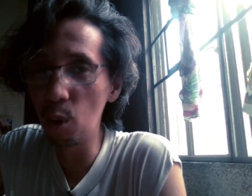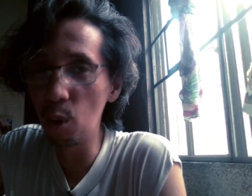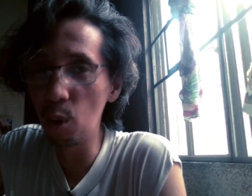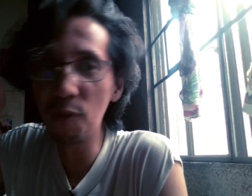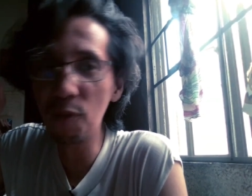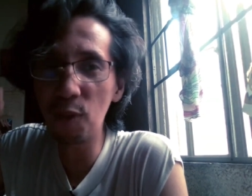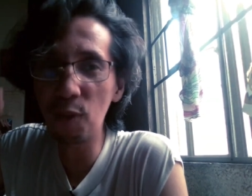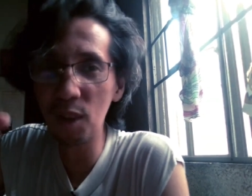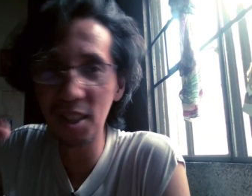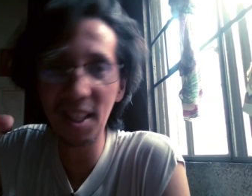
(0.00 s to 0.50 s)

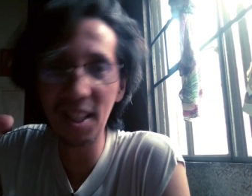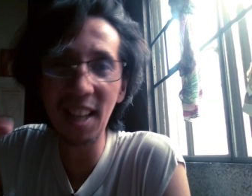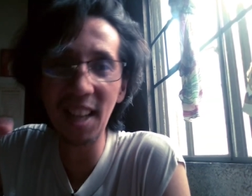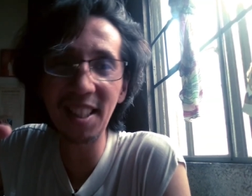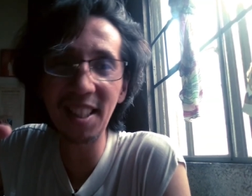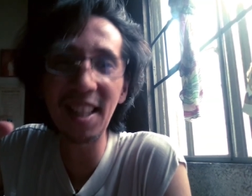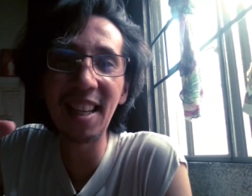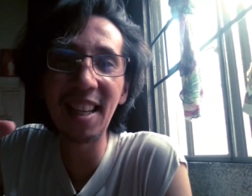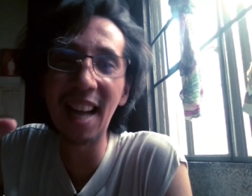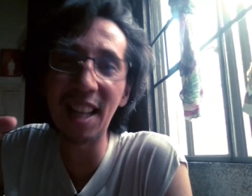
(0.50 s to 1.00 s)
going for a
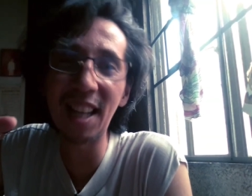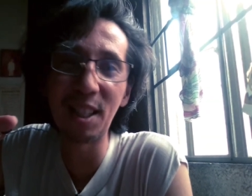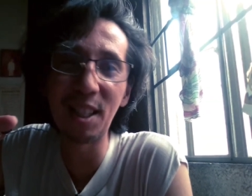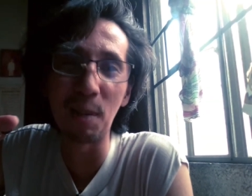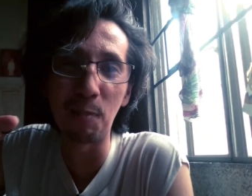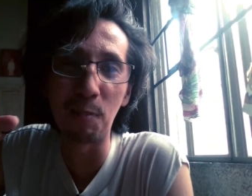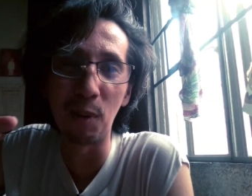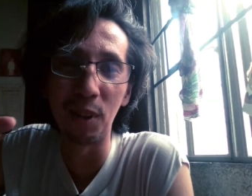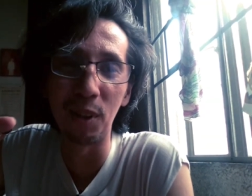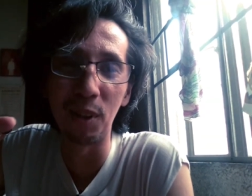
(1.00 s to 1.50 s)
sexy
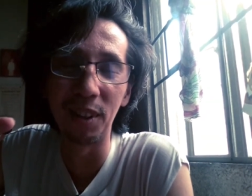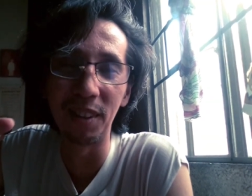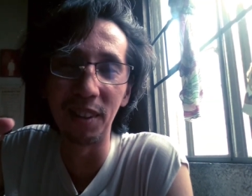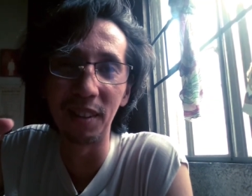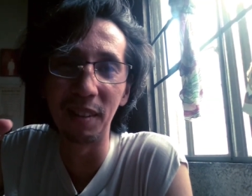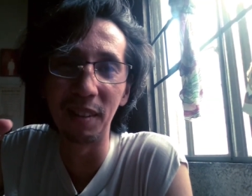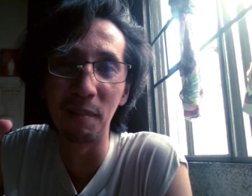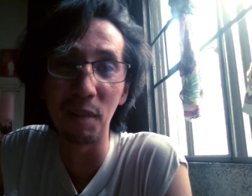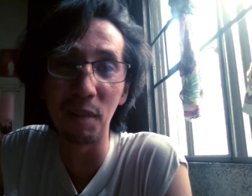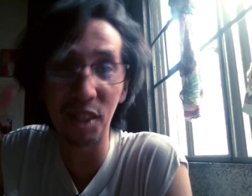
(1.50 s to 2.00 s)

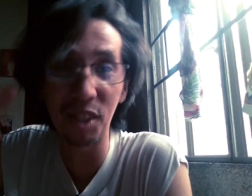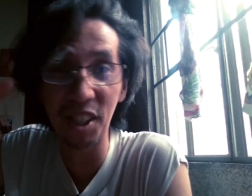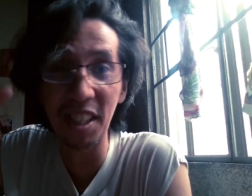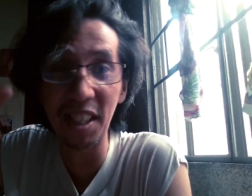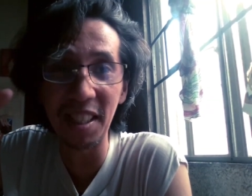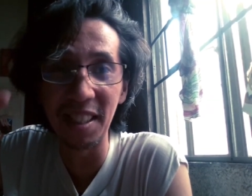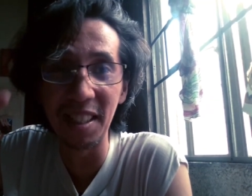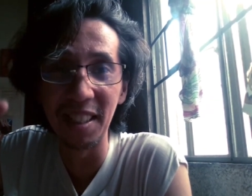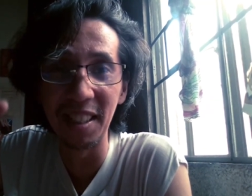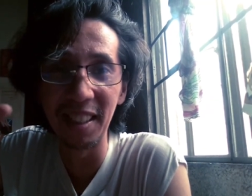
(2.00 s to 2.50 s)
gachapon
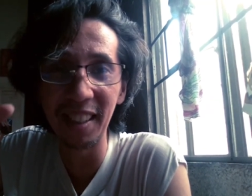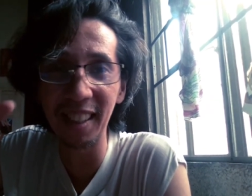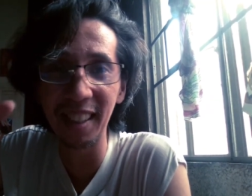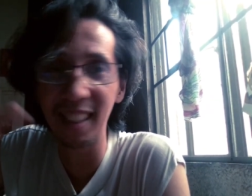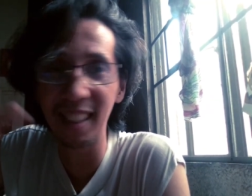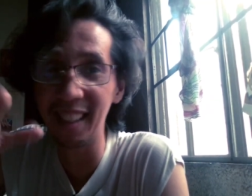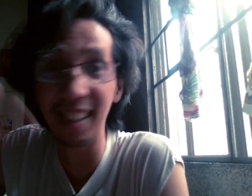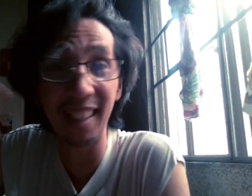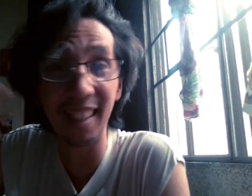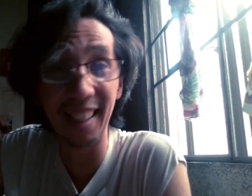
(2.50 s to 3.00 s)
machine
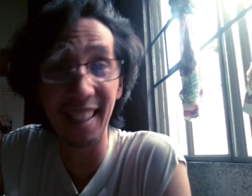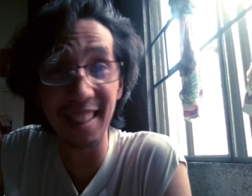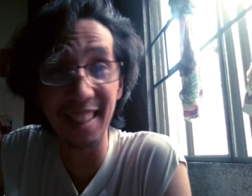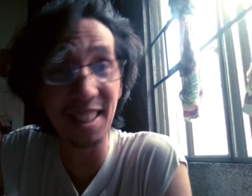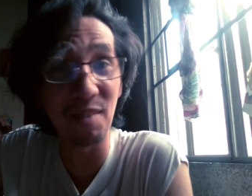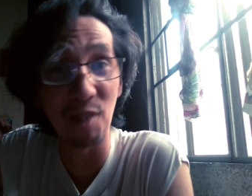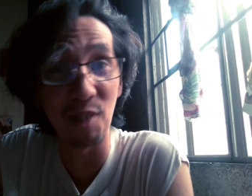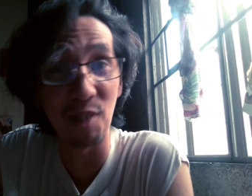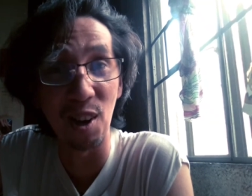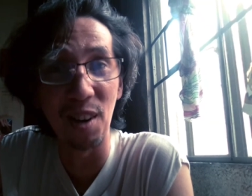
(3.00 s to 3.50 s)

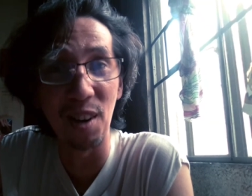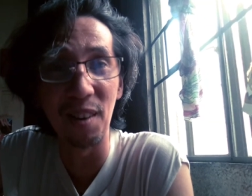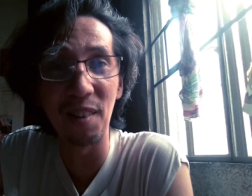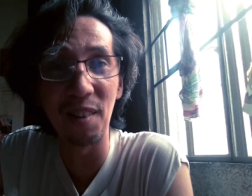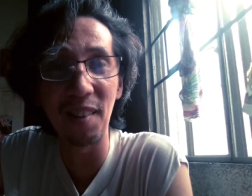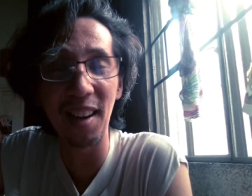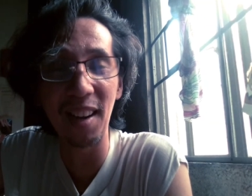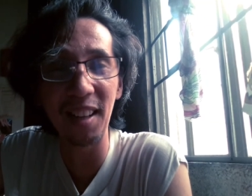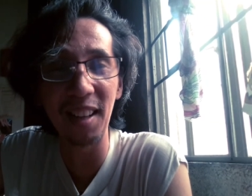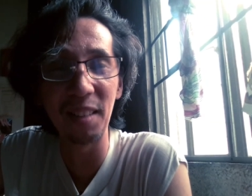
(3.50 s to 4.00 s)
isn't
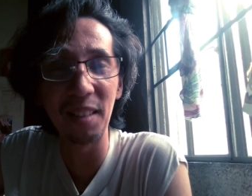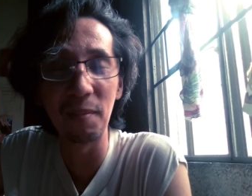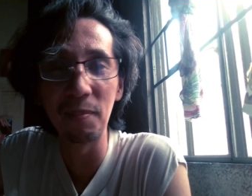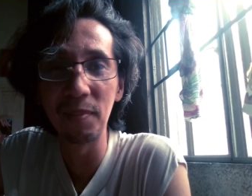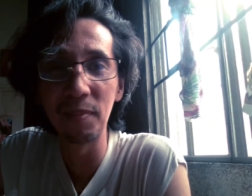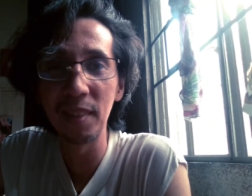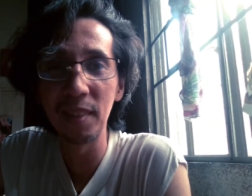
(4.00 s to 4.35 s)
wrong, right?